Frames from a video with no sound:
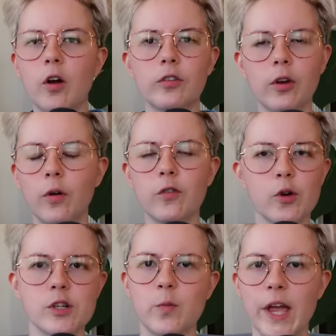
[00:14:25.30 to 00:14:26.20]
also, of
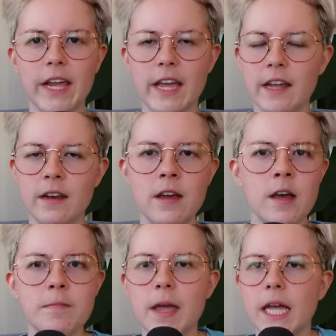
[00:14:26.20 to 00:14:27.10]
course, weighing in,
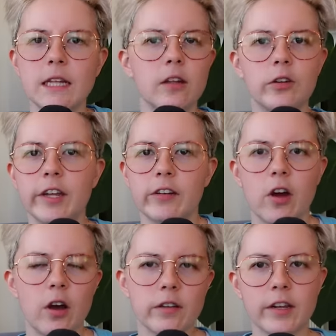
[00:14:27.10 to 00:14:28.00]
making little
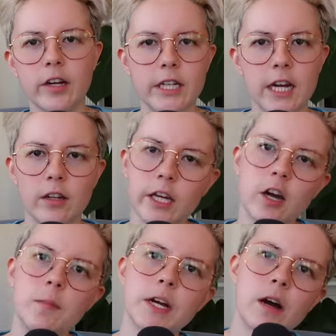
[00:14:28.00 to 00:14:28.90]
TikToks here and there like,
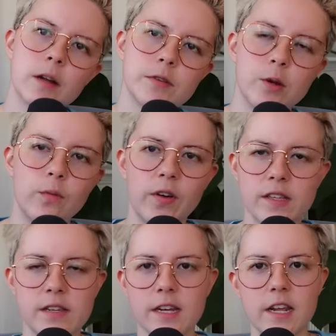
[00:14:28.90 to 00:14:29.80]
oh my God, I'm so
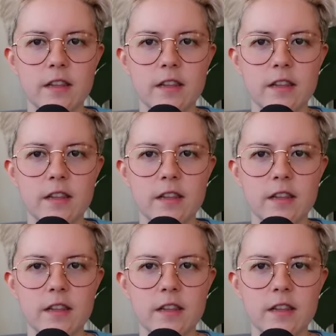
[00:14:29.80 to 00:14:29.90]
invested